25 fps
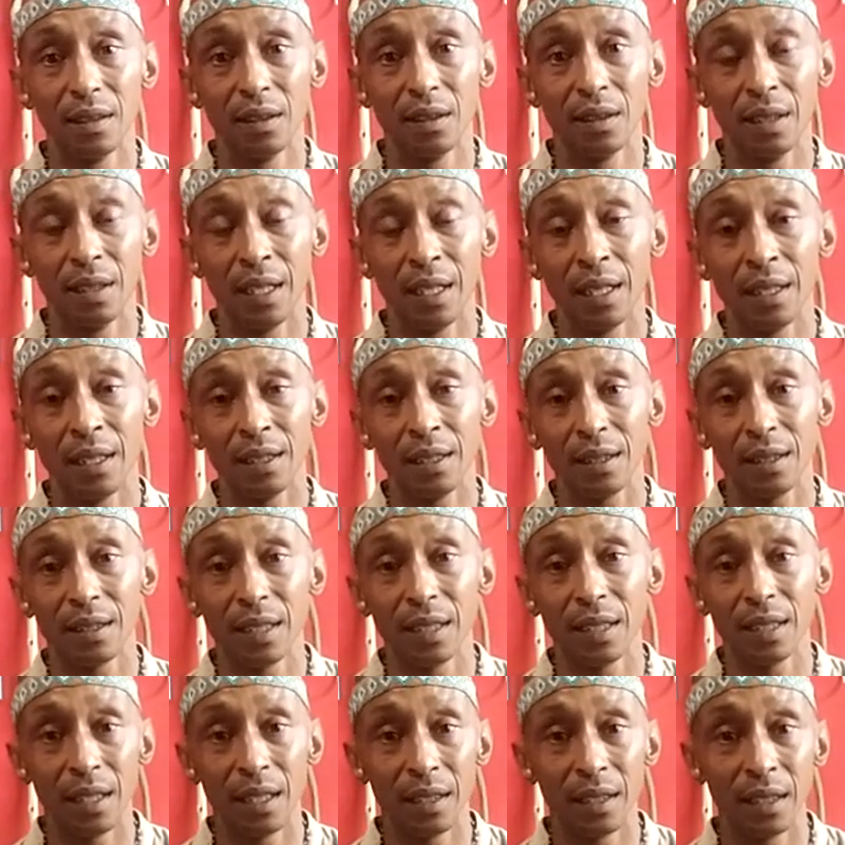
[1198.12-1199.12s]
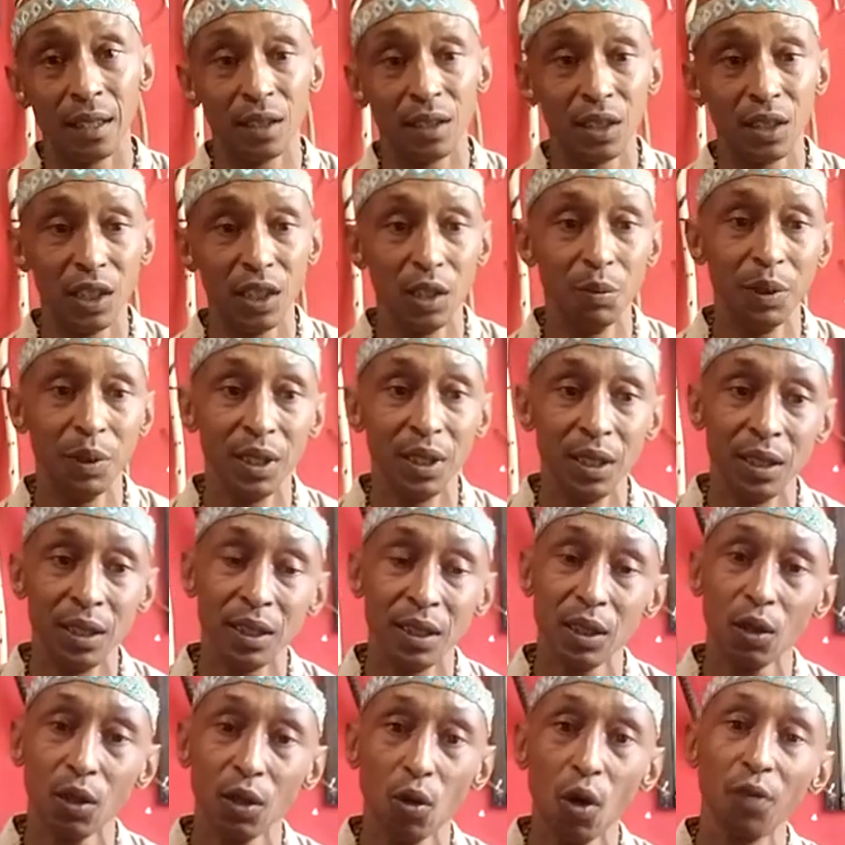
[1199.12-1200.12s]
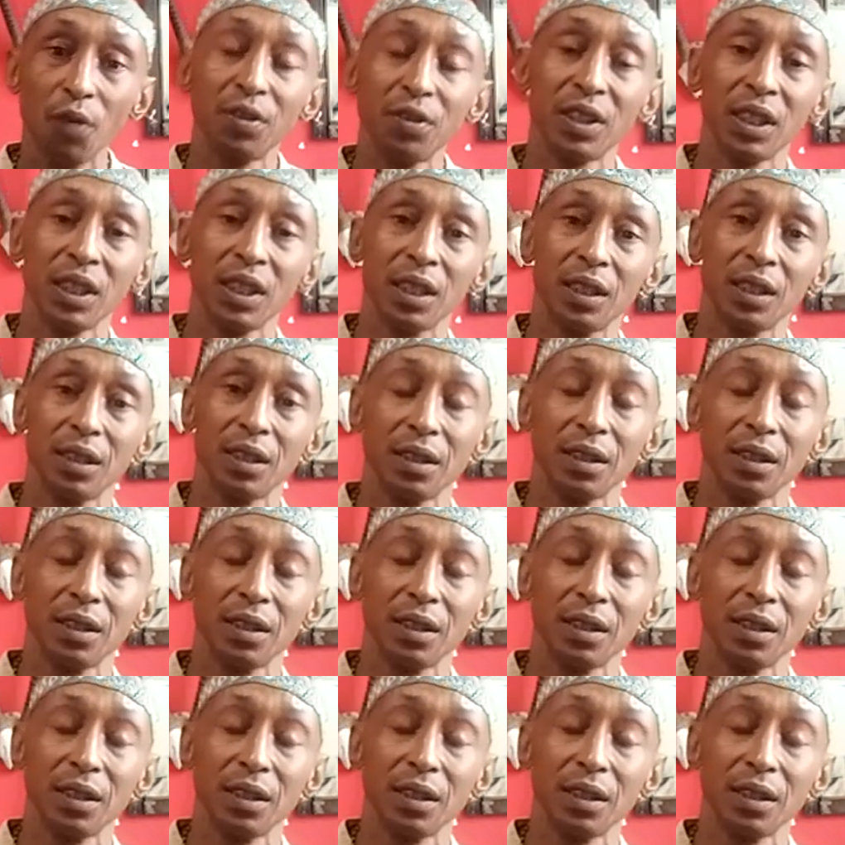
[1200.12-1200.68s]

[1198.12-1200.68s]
Yeah, understand? And TB is cough sick.